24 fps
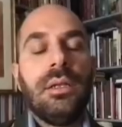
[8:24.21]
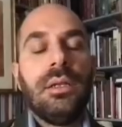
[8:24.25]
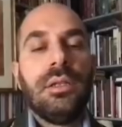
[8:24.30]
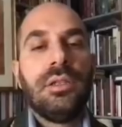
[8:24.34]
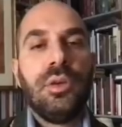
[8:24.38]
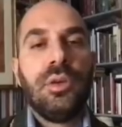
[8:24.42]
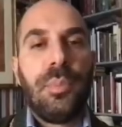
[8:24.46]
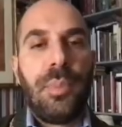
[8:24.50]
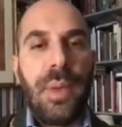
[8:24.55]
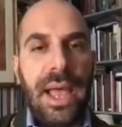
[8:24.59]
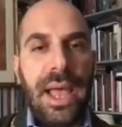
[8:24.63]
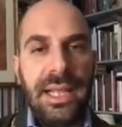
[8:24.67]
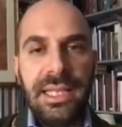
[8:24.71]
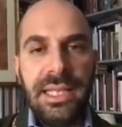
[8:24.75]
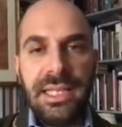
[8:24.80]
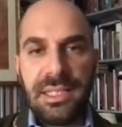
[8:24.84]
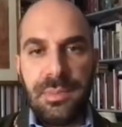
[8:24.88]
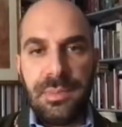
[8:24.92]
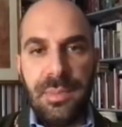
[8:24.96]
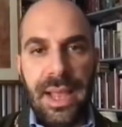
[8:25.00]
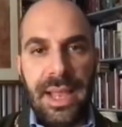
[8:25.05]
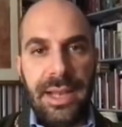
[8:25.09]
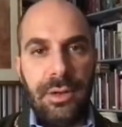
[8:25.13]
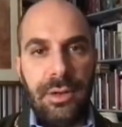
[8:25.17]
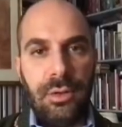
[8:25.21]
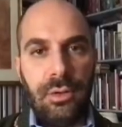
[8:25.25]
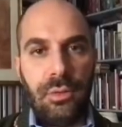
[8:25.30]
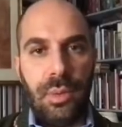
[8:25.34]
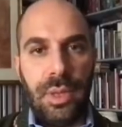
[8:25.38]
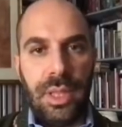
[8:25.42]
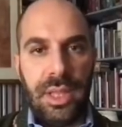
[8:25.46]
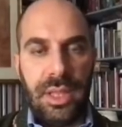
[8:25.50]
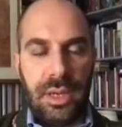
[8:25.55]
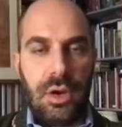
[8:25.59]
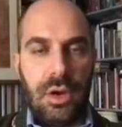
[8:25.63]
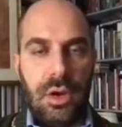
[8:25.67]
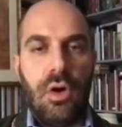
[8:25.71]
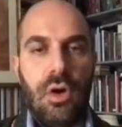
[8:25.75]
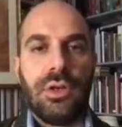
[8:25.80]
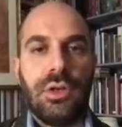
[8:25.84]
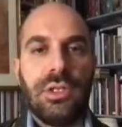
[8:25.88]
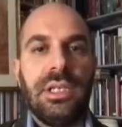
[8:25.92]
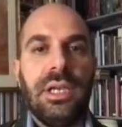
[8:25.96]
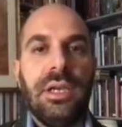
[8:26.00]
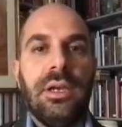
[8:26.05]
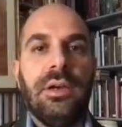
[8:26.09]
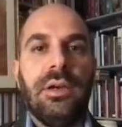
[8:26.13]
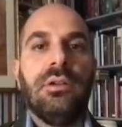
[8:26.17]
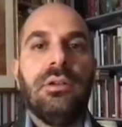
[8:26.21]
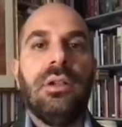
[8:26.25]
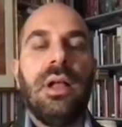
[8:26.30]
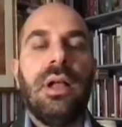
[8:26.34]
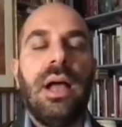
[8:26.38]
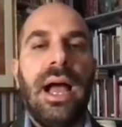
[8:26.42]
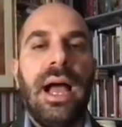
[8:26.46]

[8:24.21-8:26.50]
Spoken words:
To pair this medal with a cocktail,